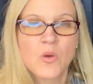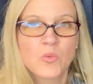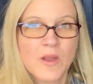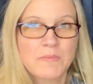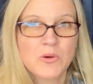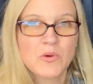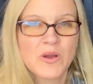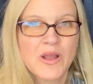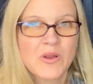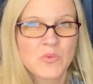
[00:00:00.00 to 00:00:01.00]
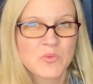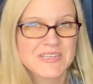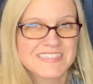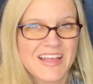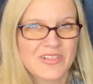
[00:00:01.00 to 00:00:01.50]
Rebel
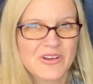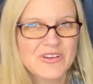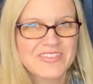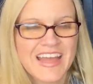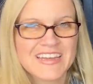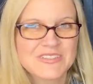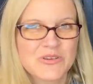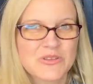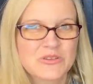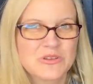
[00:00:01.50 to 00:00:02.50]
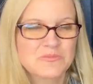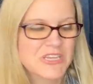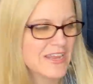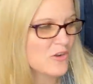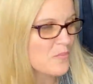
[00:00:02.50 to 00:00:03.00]
reseller. That is her YouTube
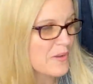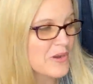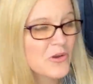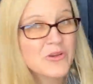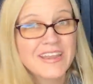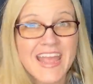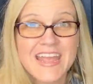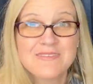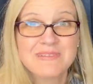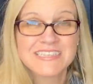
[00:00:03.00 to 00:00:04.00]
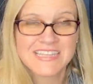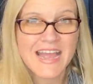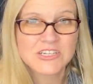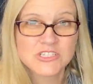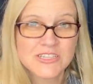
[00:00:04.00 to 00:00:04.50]
channel, but her name is
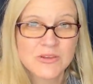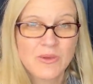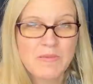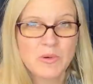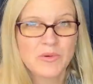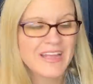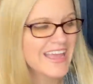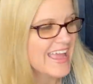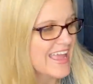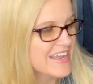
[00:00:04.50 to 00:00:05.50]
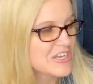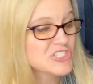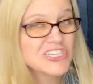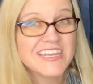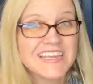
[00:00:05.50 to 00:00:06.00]
actually Rebel and
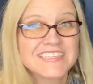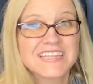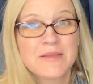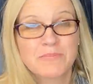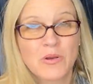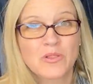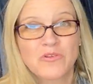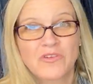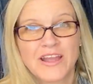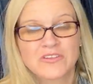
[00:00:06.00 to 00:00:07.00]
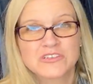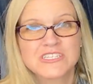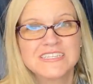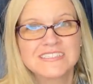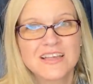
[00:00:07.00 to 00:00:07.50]
she is a bolo finder.
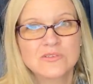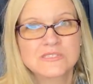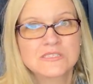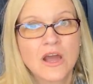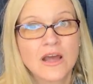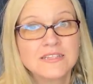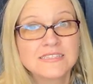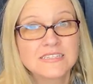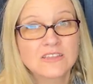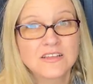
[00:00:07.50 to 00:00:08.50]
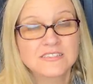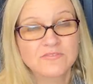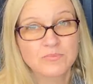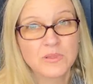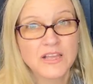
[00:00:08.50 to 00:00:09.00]
She sells tons and tons
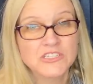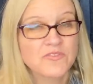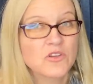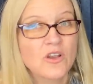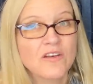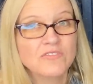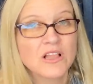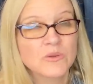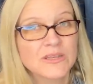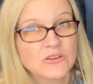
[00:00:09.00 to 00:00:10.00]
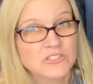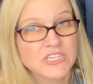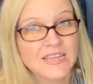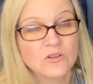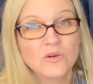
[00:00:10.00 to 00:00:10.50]
of plush. If you're not following her
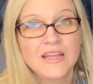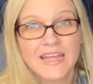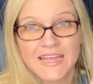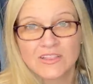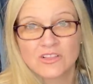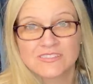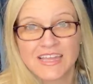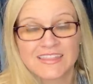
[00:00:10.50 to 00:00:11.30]
channel, it looks like